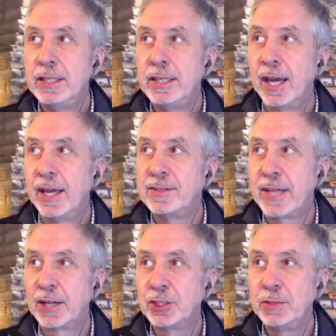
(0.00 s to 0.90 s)
yeah, it's
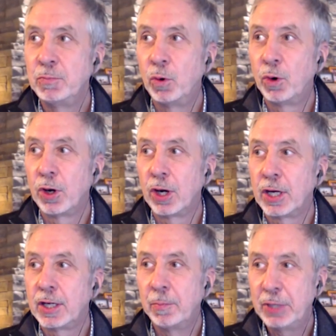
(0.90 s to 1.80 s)
actually
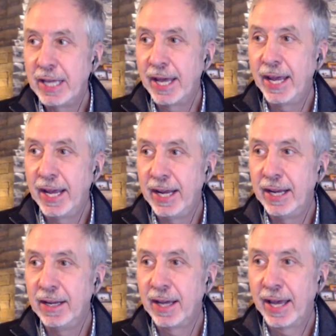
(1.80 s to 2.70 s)
more company
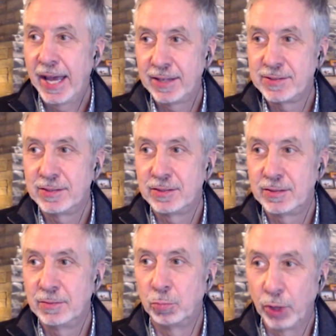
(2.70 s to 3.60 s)
A has
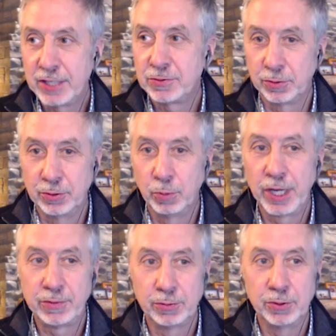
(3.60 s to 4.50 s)
breakthrough
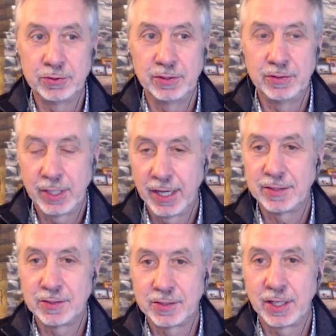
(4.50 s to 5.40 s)
breakthroughs and
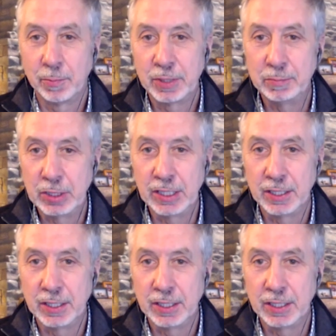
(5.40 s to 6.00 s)
connects us to company B.